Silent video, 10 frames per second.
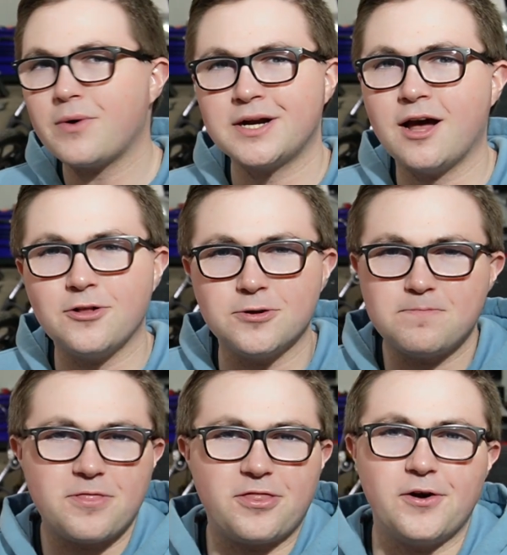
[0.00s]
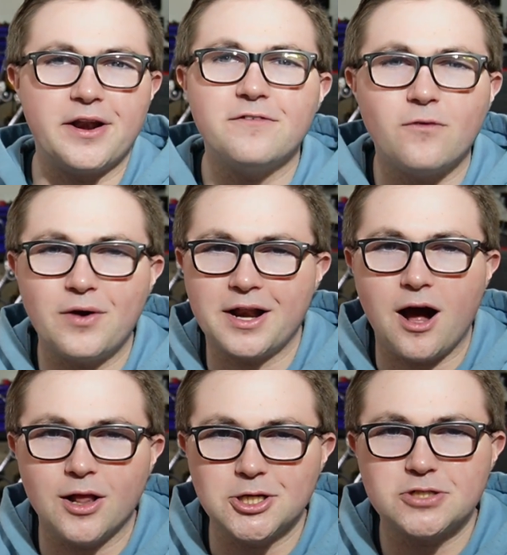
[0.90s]
in another $30 to
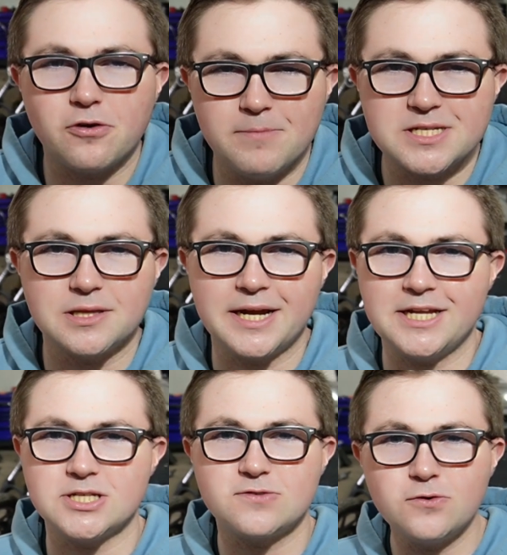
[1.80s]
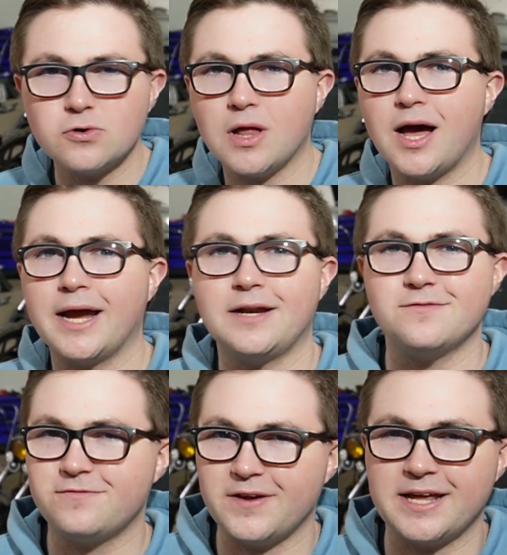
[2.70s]
$40 for miscellaneous fuel line,
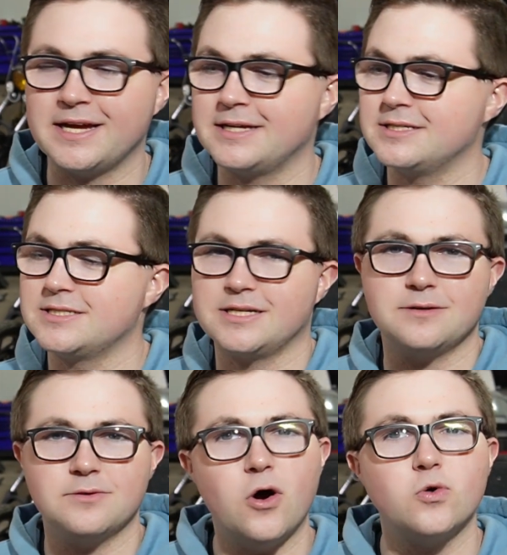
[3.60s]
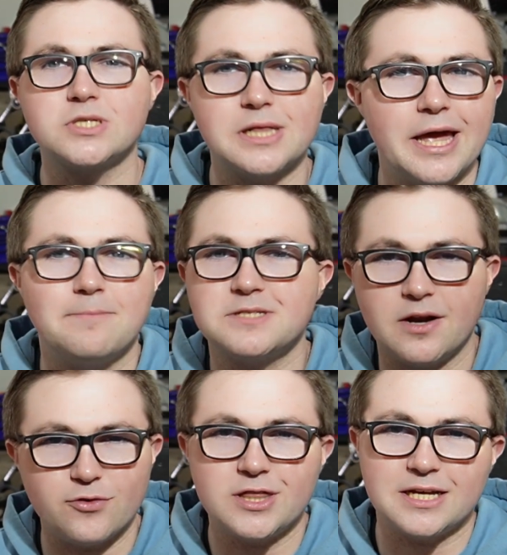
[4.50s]
fittings, and hose clamps and
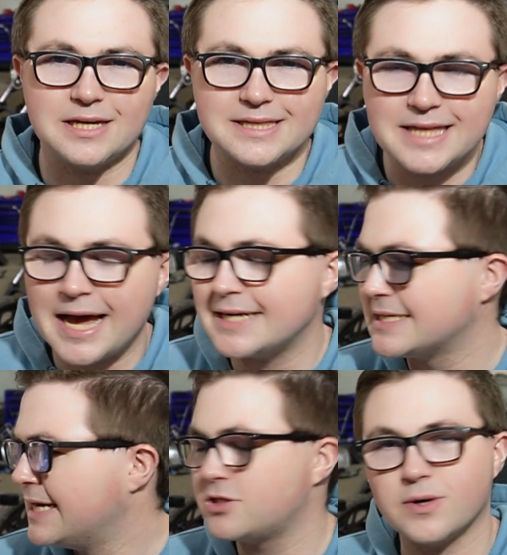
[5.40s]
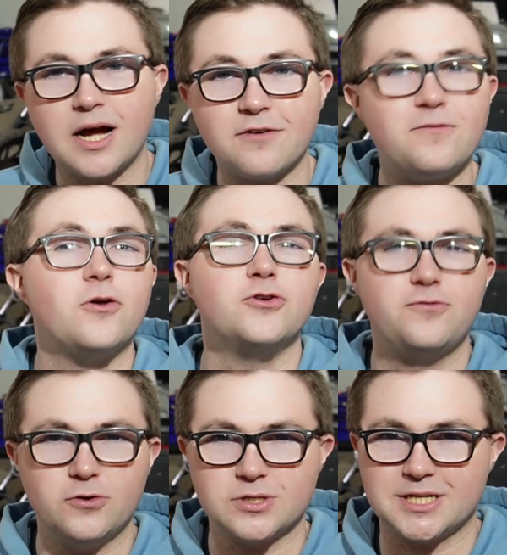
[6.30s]
everything like that. So it got a full new
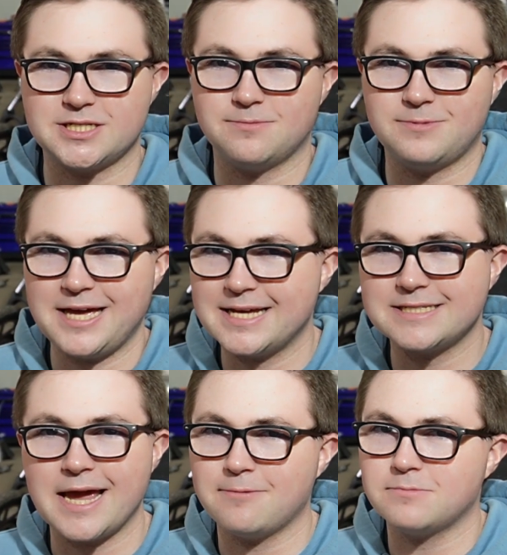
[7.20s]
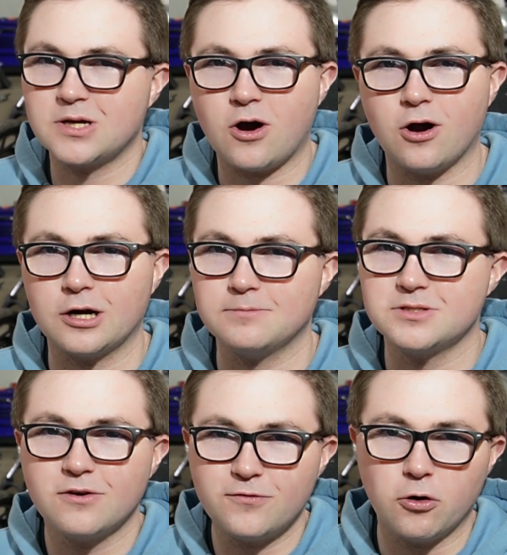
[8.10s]
fuel system. Gas tank,
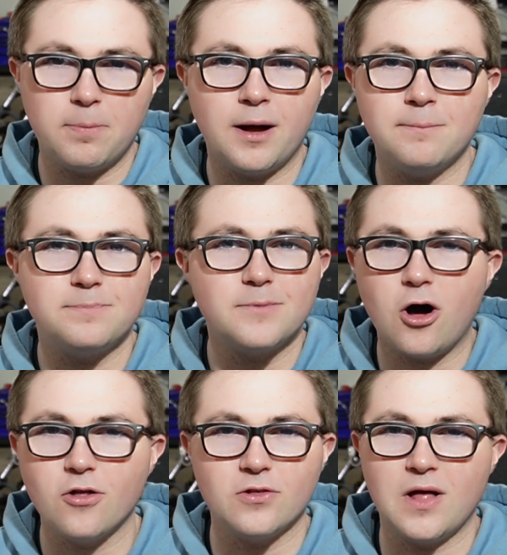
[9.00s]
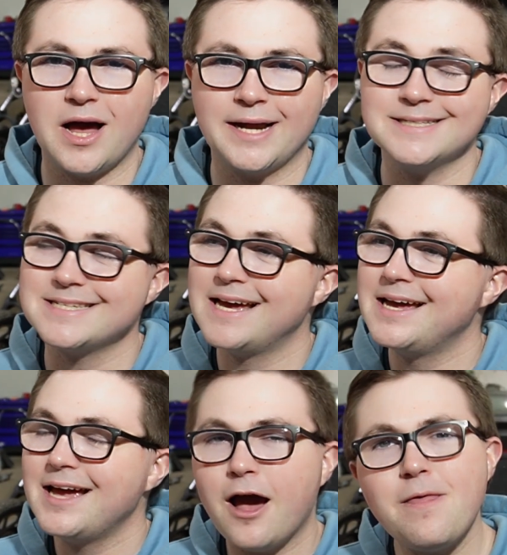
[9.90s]
carbs, fuel pump, all the lines.
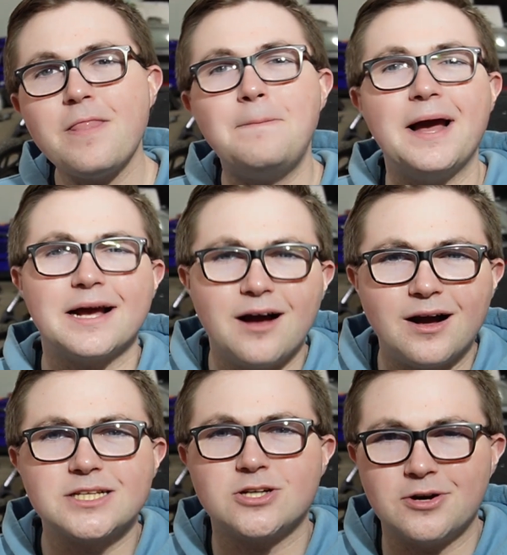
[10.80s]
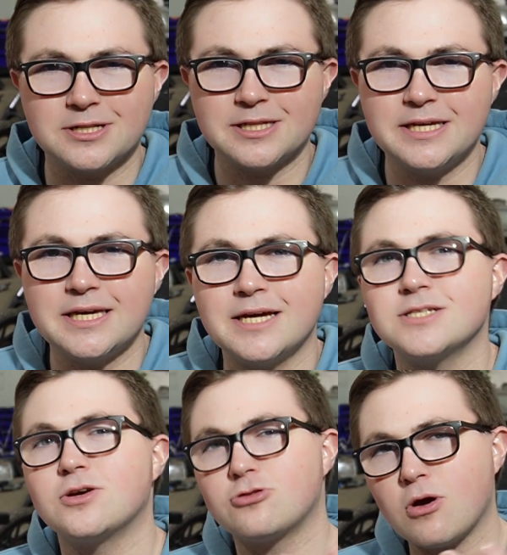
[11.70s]
And then the petcock started leaking,
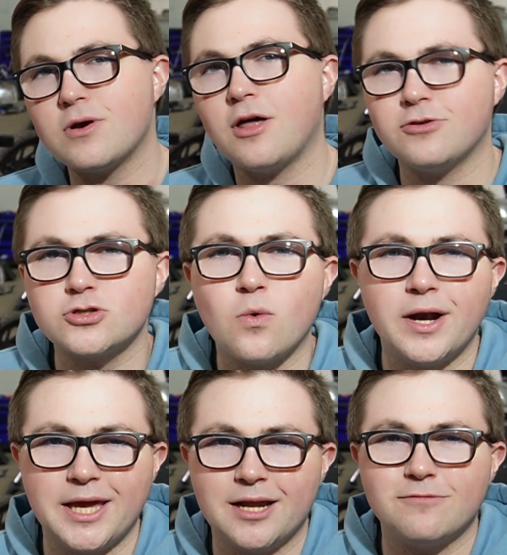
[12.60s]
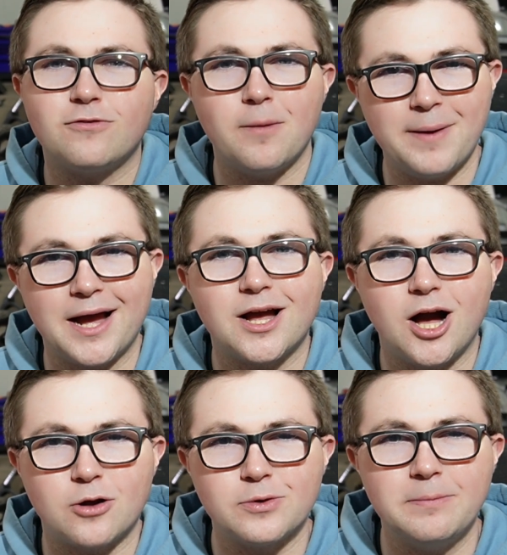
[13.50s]
so throw another 20 in for a
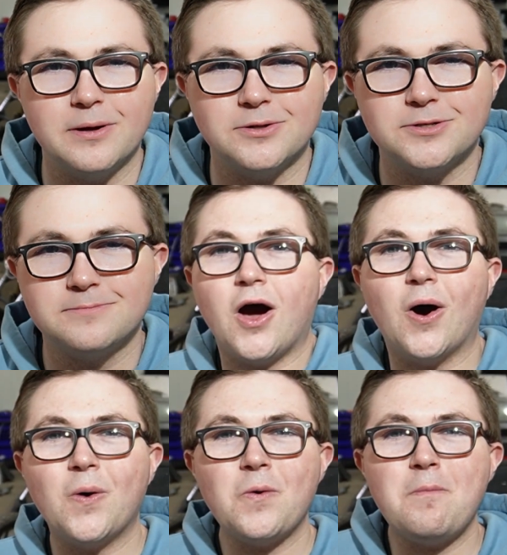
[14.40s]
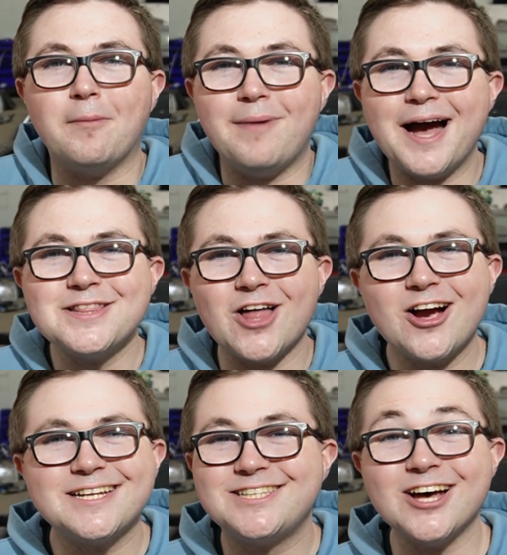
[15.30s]
petcock rebuild. Oh, but my
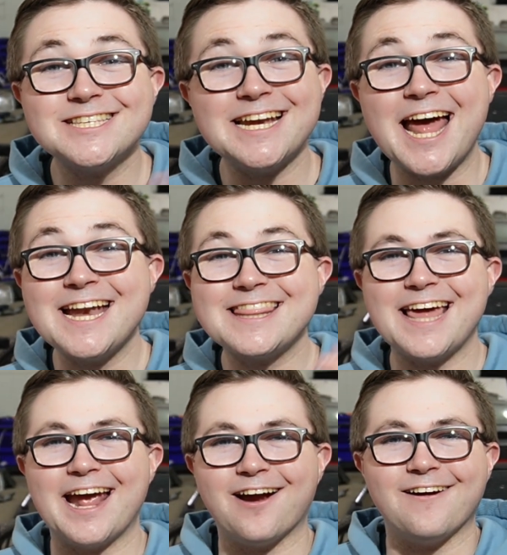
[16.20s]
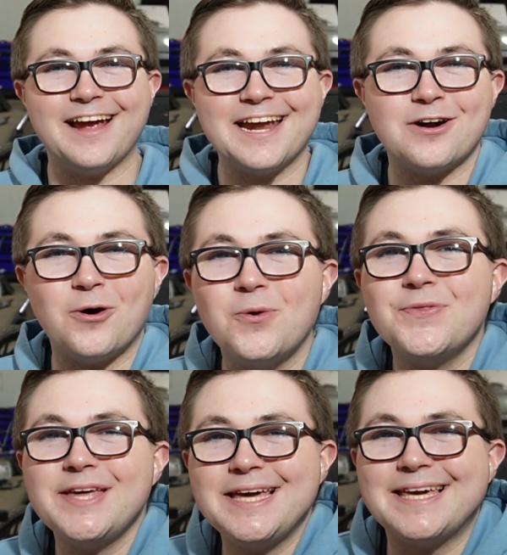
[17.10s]
luck doesn't end there. It
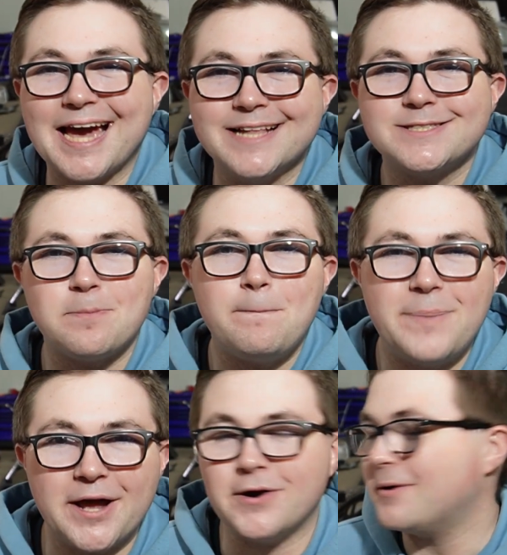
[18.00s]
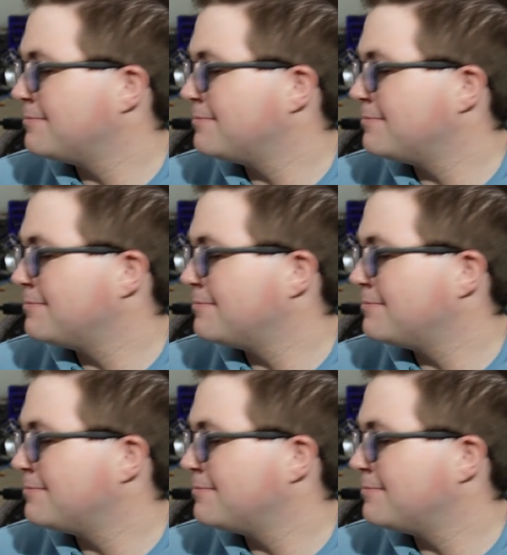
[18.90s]
only gets better.